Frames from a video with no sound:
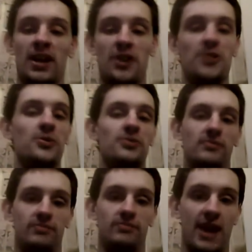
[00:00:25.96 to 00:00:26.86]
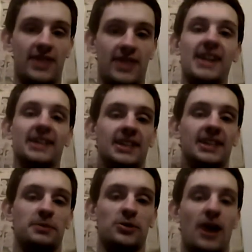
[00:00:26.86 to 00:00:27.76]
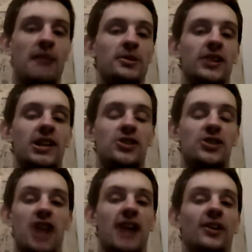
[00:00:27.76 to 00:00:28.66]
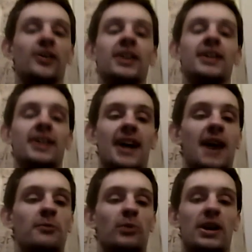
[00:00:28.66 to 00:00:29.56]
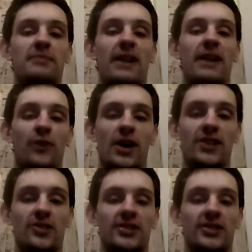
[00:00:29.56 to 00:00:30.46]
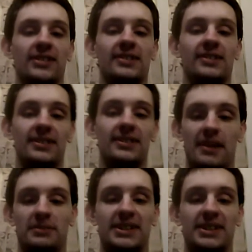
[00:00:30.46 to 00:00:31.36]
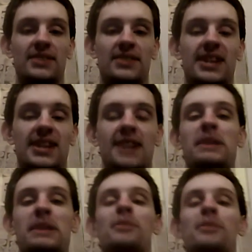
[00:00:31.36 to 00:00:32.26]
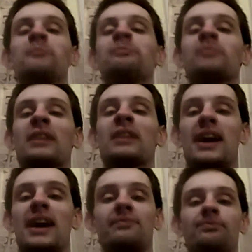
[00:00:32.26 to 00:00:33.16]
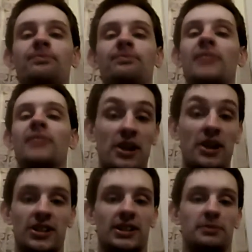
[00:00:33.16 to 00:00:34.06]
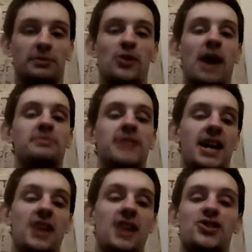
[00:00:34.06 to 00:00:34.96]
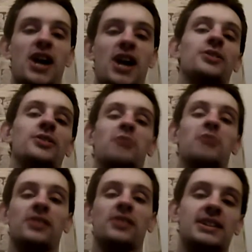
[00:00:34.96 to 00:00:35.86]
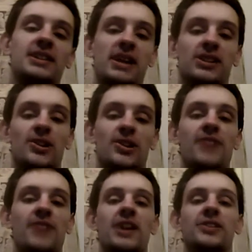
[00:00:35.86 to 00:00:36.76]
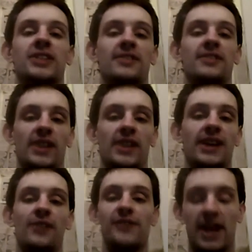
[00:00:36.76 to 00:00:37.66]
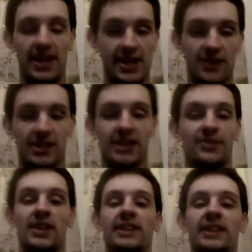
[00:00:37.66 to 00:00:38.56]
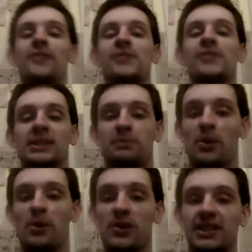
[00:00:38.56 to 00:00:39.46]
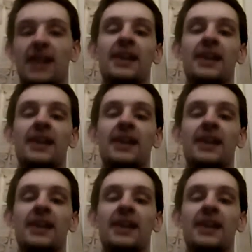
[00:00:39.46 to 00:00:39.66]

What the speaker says: who I think is a subscriber to this channel, one of my 417 people, and I'm also subscribed to his channel as well because he makes good videos on Philadelphia. He knows his Philadelphia sports.